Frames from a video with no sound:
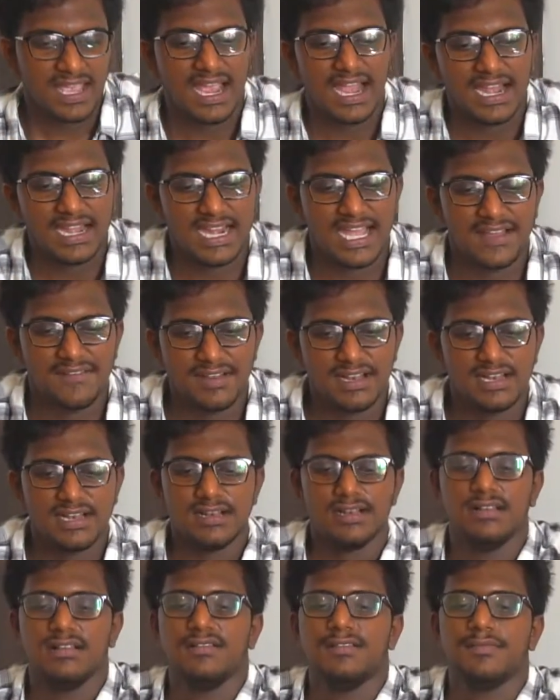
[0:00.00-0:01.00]
and I
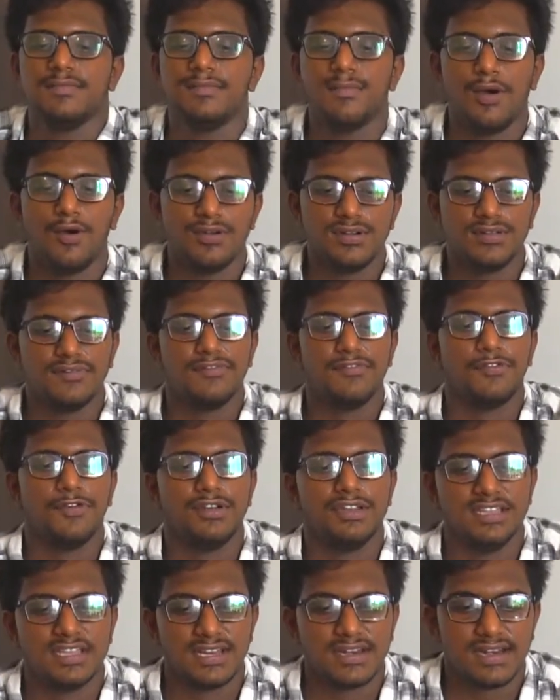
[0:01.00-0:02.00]
will mount a phone
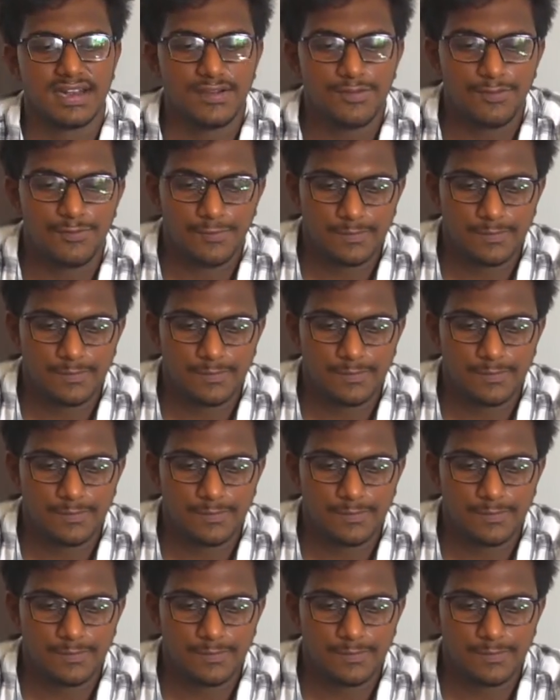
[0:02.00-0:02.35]
here now.